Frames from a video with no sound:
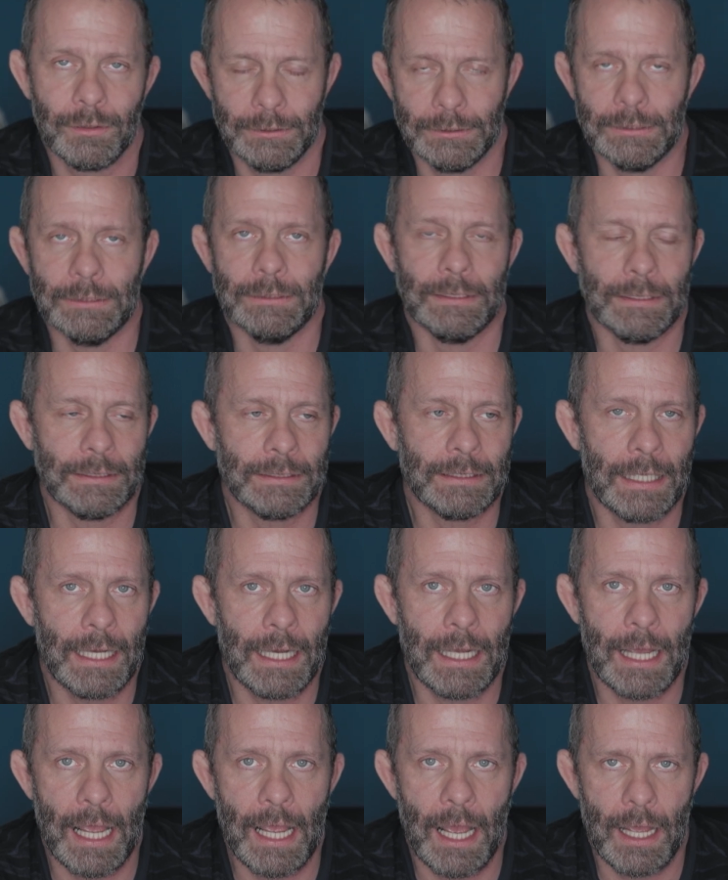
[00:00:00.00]

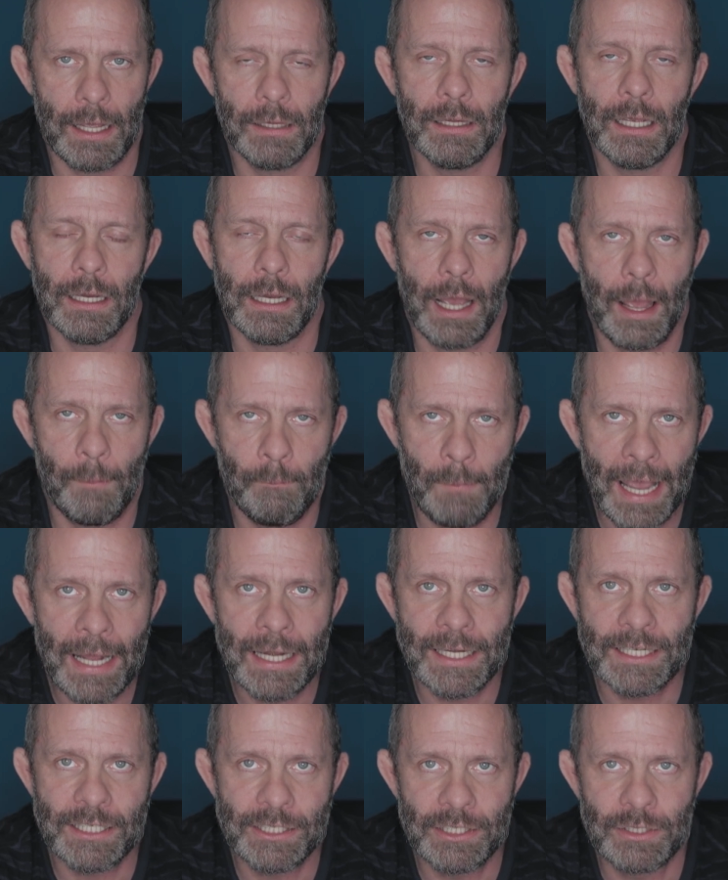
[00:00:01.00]
I
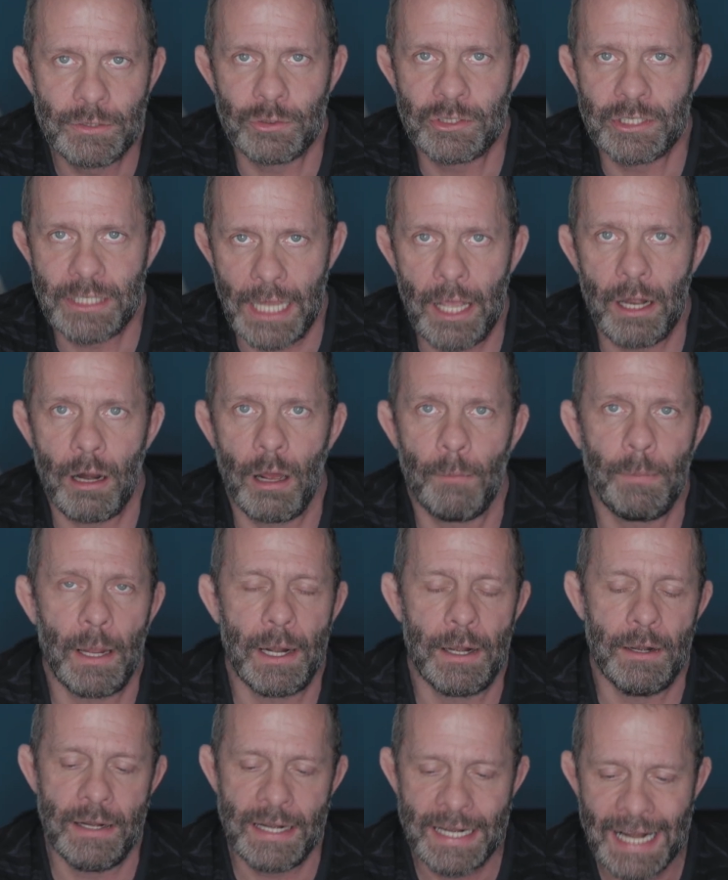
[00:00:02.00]
managed to set up a
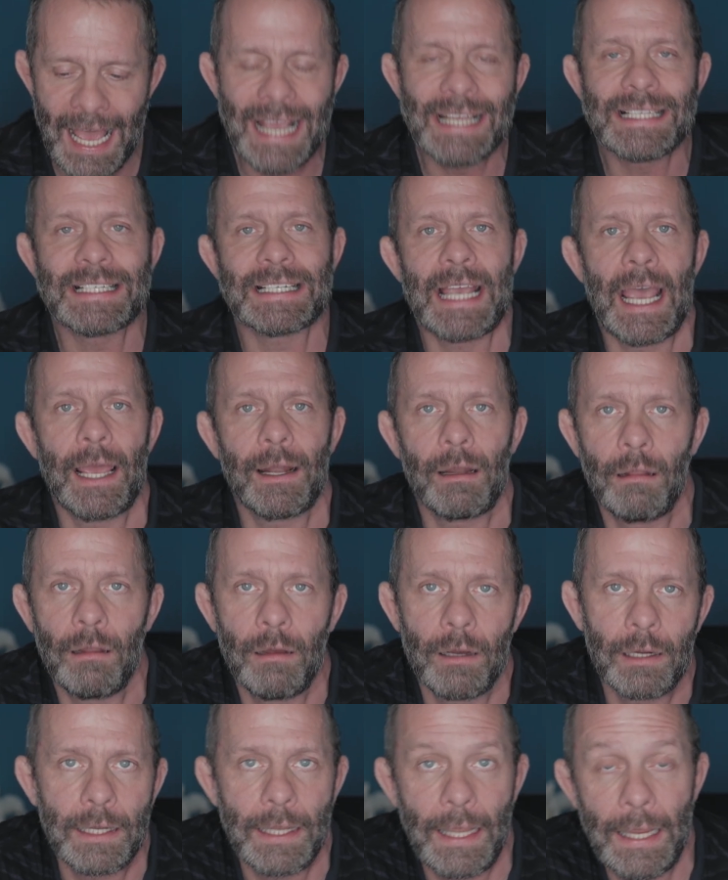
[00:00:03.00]
nice
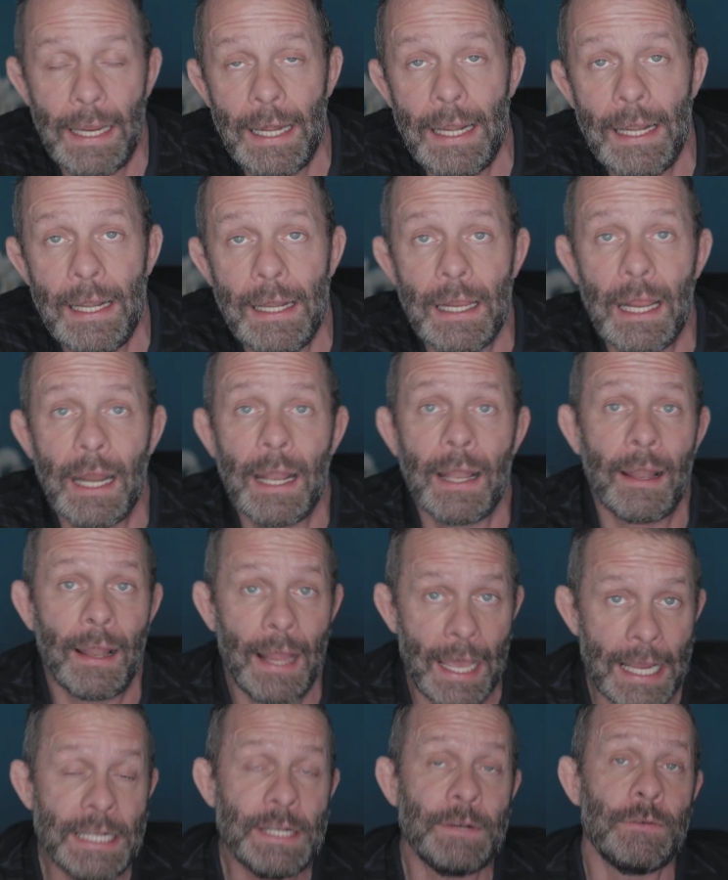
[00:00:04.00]
catalog in
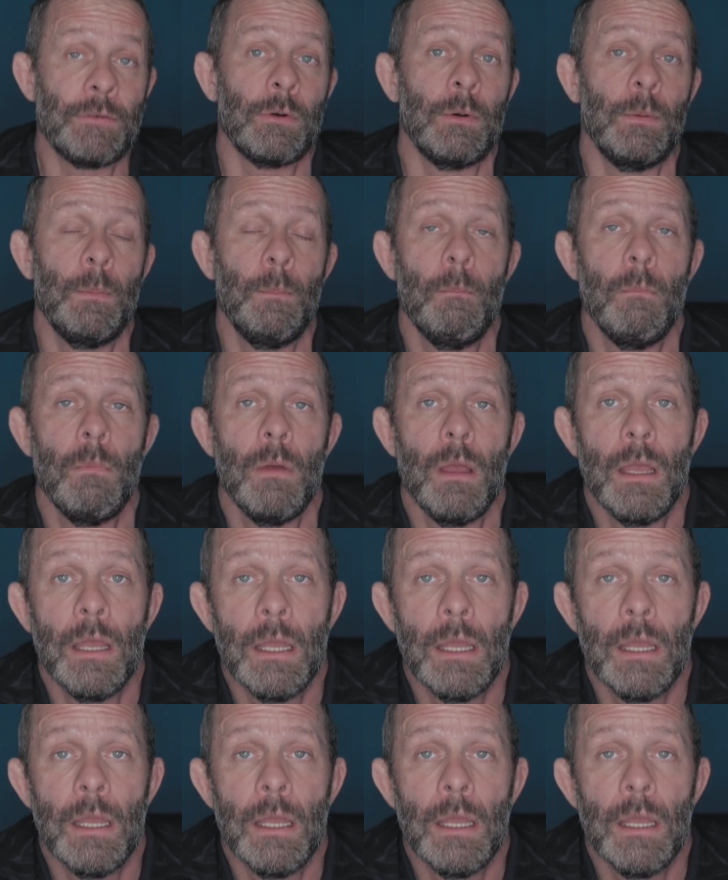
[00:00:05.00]
Lightroom.